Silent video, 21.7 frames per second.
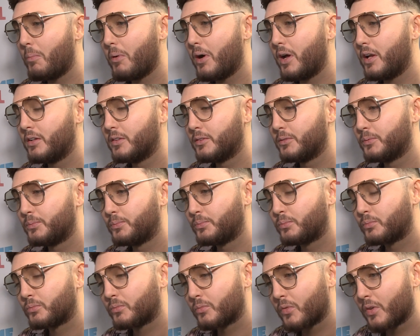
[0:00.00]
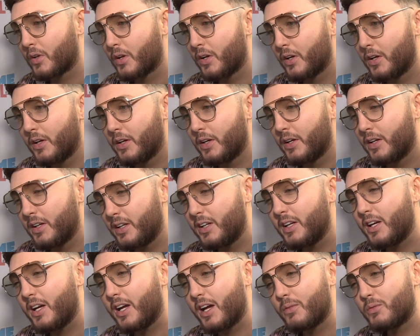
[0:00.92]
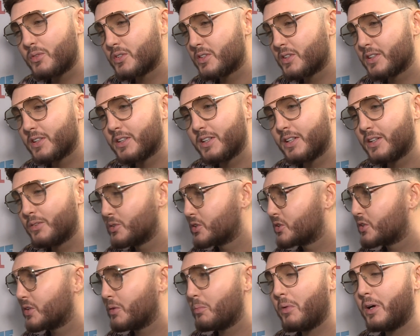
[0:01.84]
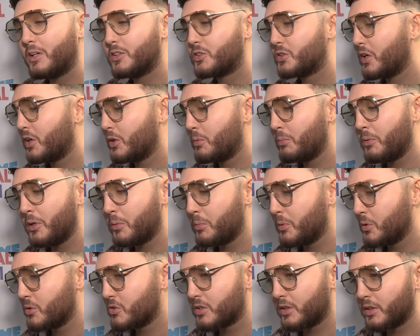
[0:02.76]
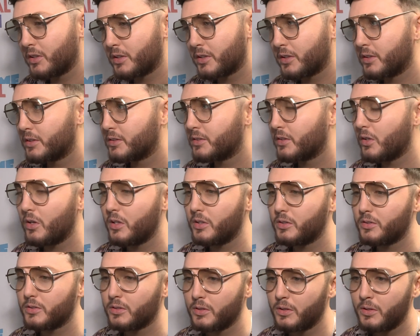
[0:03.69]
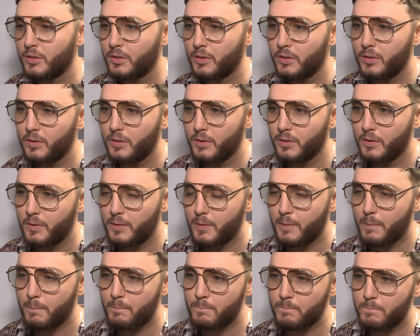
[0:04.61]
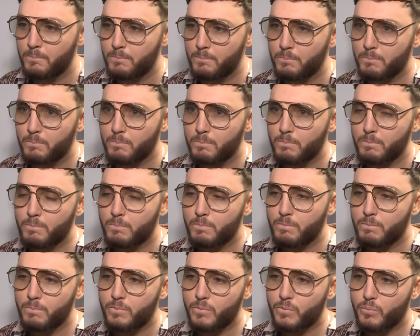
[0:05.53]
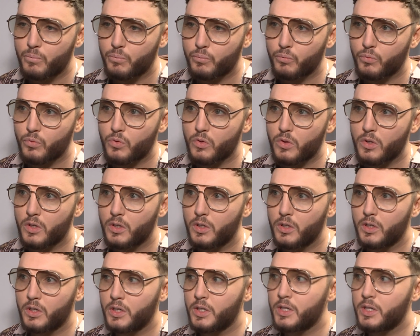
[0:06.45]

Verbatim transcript: If someone put that on a t-shirt, just a man yeah. trying to make music. Just a man trying to make music. So how have you been practicing your Hello Wembley today? You're probably used to this by now, right?